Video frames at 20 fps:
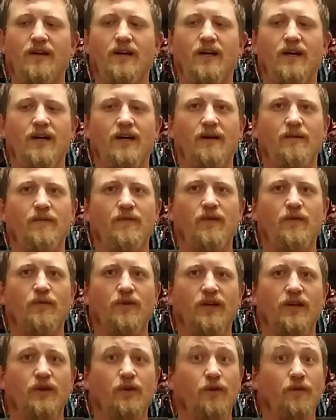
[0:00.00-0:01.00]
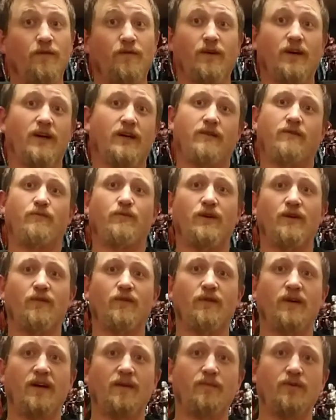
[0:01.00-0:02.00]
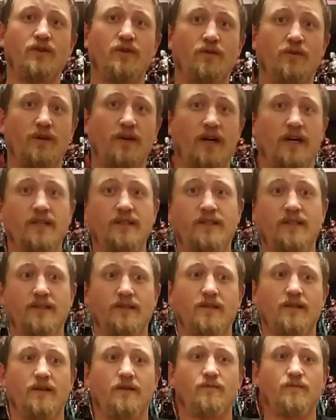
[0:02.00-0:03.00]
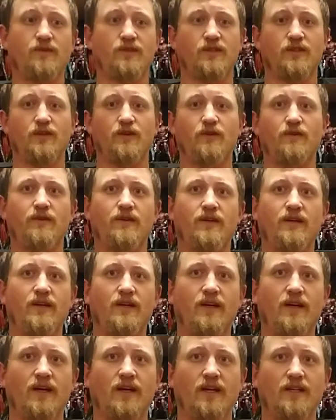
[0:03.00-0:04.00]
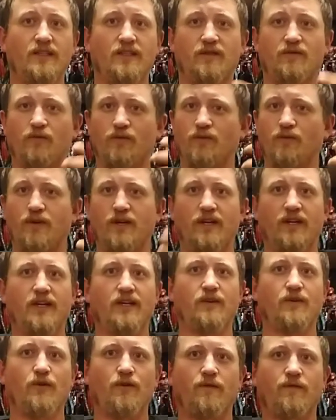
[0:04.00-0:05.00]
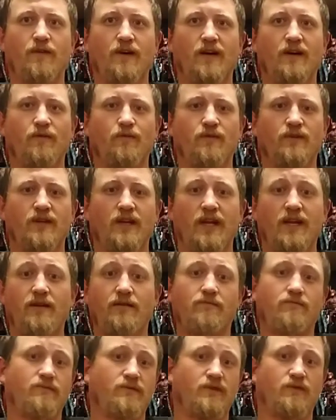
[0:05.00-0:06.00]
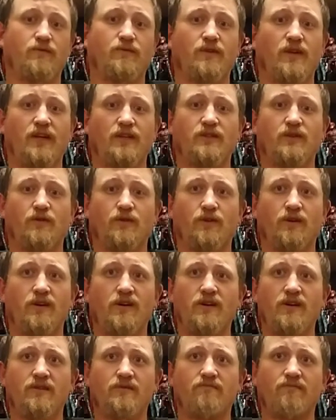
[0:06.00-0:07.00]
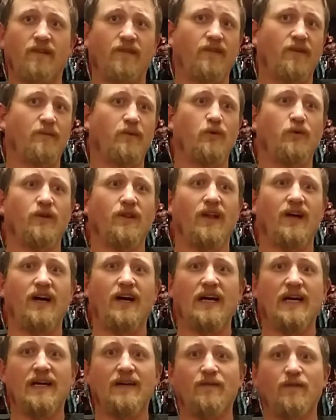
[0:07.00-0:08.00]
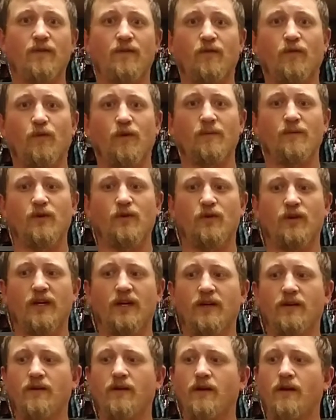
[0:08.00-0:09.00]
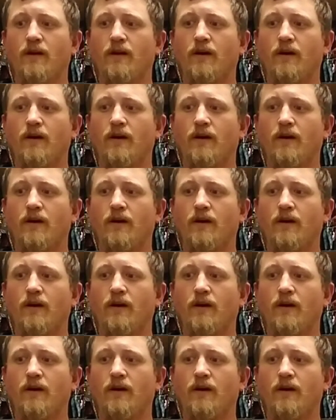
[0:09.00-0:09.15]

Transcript: Um, if you want to get notified whenever I put new content up. So it's just one way to get notified when Nate Nate's going on, if I'm going live or what I'm doing not.